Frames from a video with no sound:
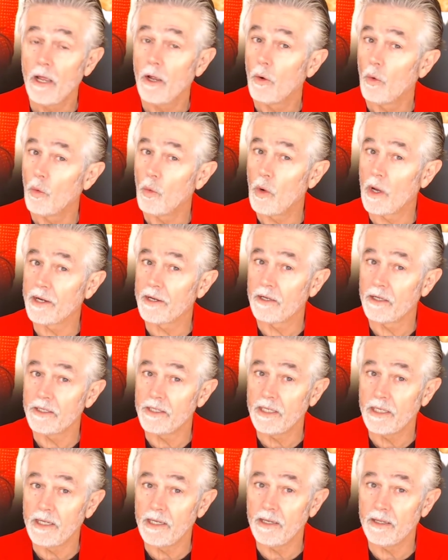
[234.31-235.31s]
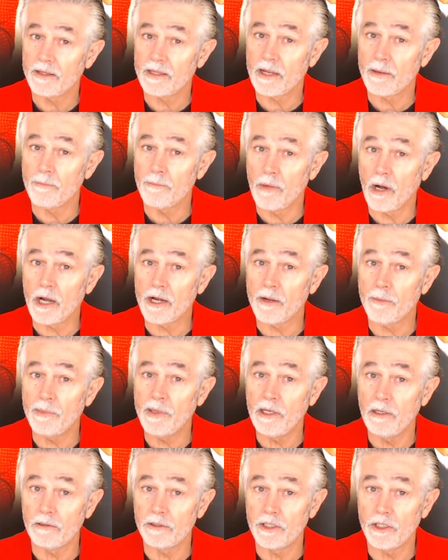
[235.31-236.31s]
One idea that might
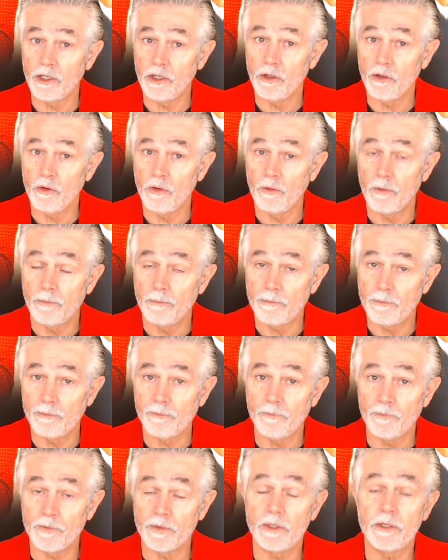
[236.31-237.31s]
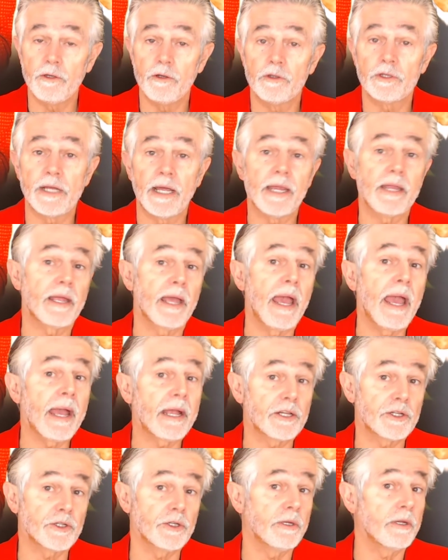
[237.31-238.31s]
appeal to you, you take
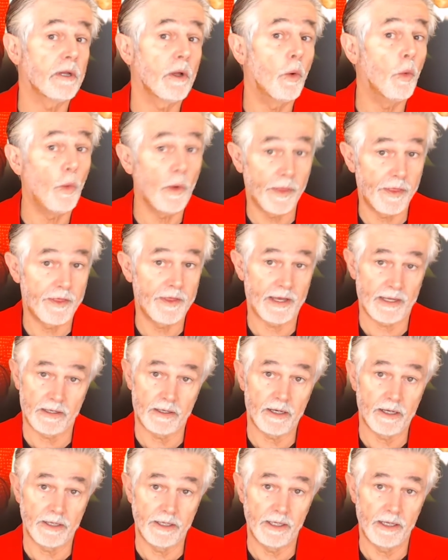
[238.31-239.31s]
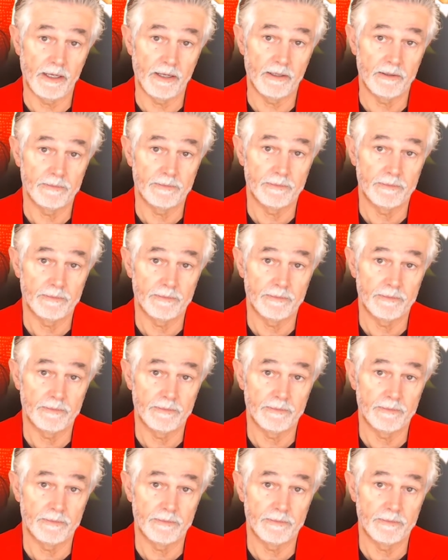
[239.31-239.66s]
action with that idea.